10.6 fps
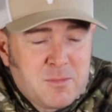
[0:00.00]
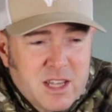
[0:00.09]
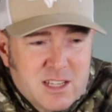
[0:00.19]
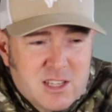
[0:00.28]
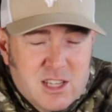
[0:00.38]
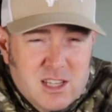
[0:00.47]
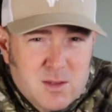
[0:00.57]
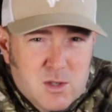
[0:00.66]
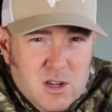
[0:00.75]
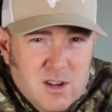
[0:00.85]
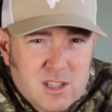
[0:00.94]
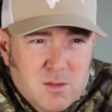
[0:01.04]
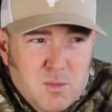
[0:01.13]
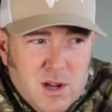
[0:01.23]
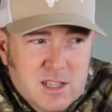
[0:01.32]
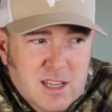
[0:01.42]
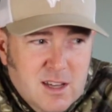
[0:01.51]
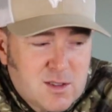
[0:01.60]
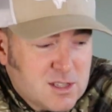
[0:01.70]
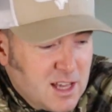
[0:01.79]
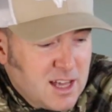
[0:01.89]
And to see them starting to break
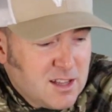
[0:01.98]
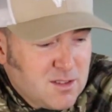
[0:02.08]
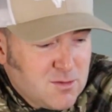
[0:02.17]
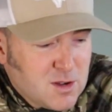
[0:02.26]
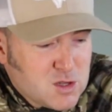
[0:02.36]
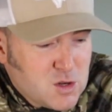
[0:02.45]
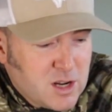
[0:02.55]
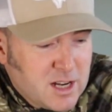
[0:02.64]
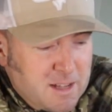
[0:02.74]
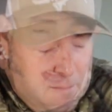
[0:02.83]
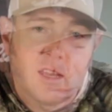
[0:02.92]
down is kind of frustrating.